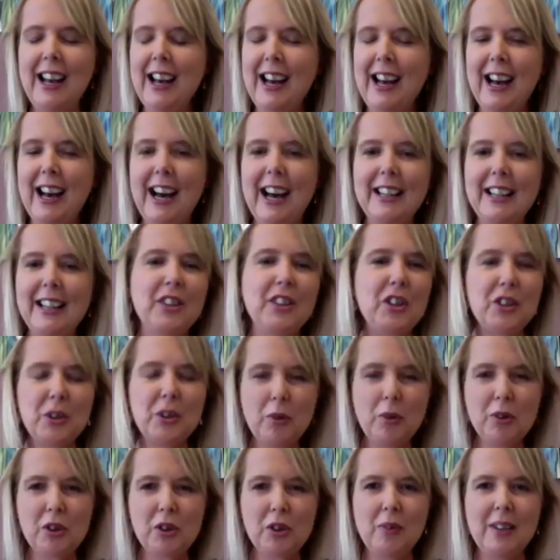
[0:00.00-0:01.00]
And I just want
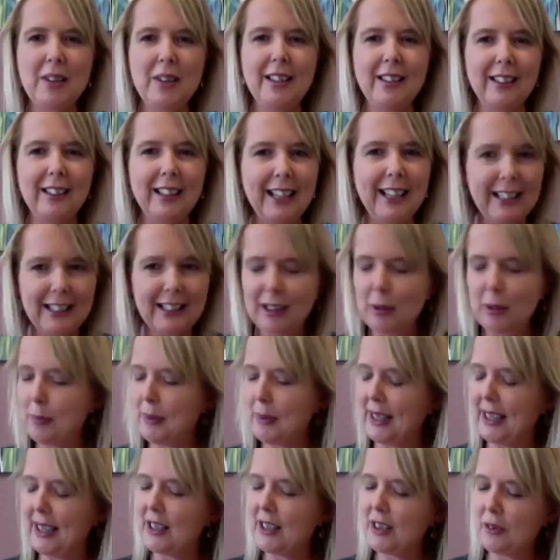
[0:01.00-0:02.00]
to read a little
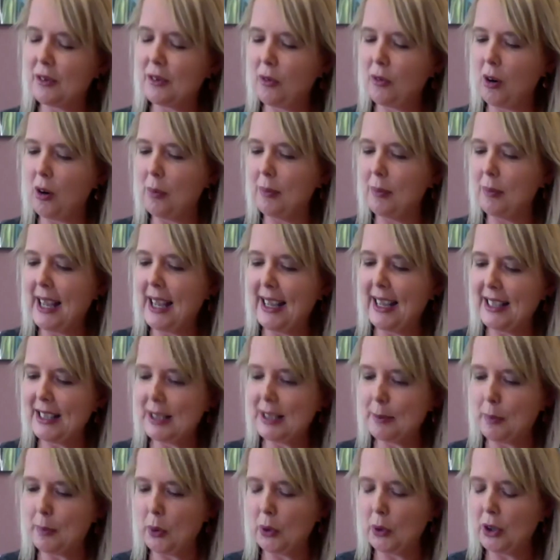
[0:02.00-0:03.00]
bit from Kate's
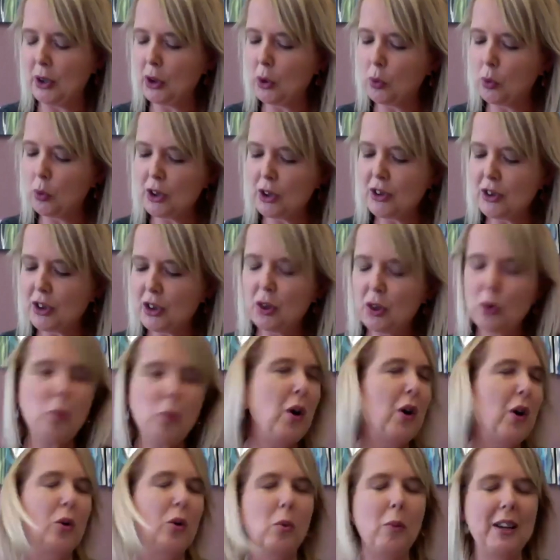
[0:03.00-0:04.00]
book, just a
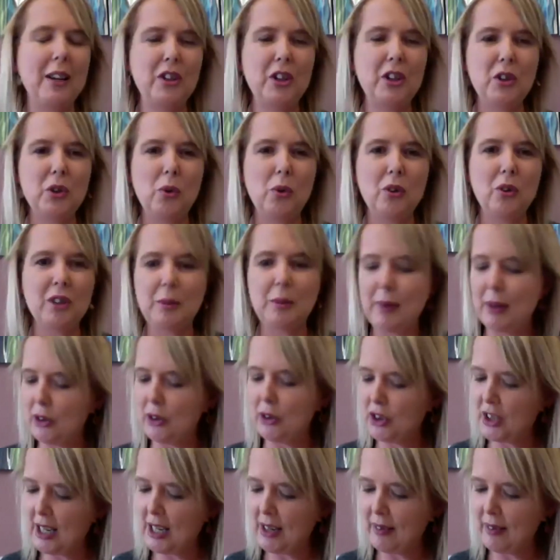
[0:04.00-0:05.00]
quote where she talks about
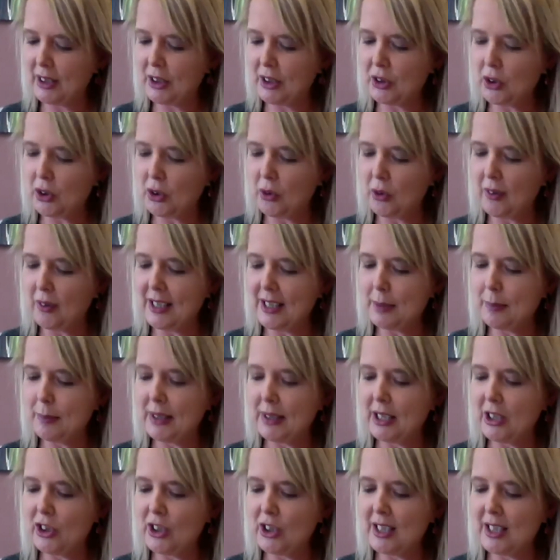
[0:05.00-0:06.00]
sharing stories,
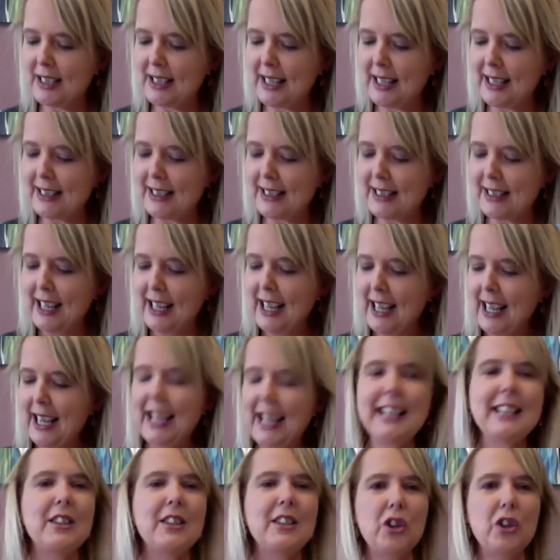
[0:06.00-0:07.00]
because she says, It's the
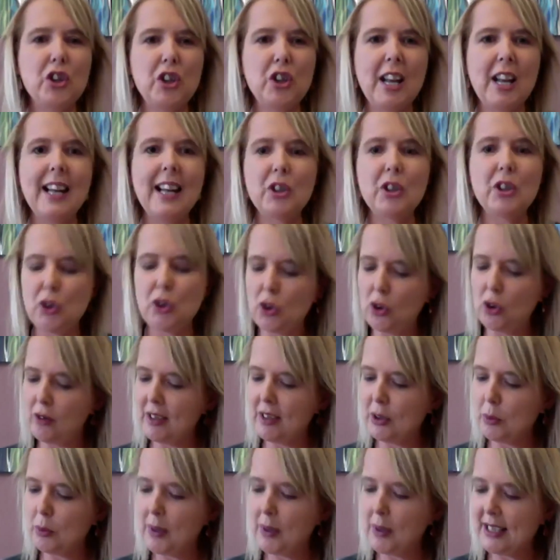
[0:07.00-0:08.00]
shared stories
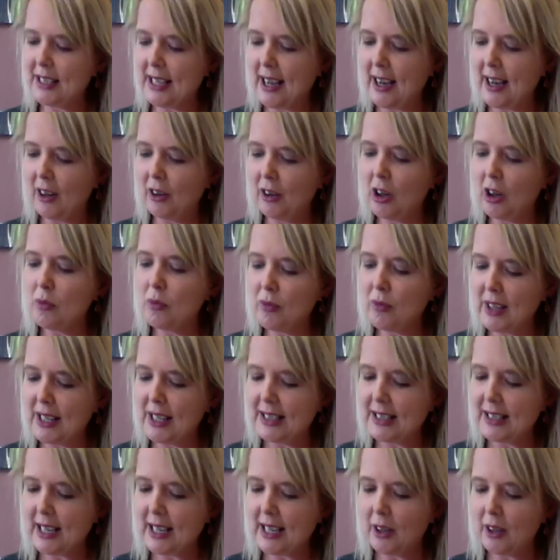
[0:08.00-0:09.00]
we tell and
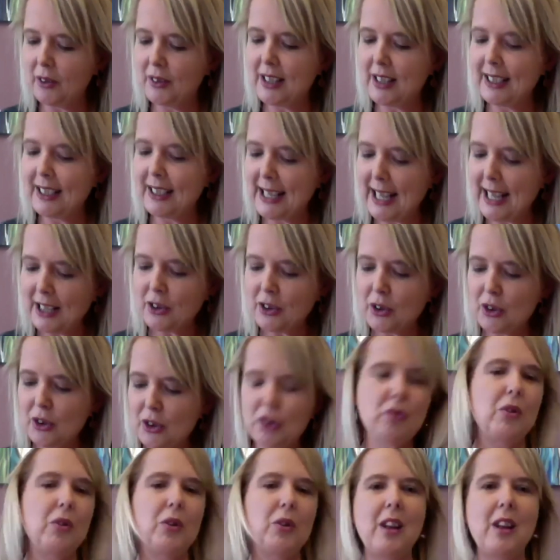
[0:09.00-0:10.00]
retell that get us
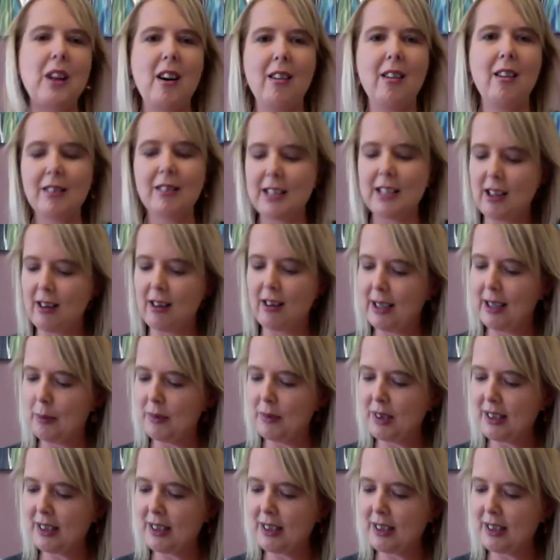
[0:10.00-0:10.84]
through the hard times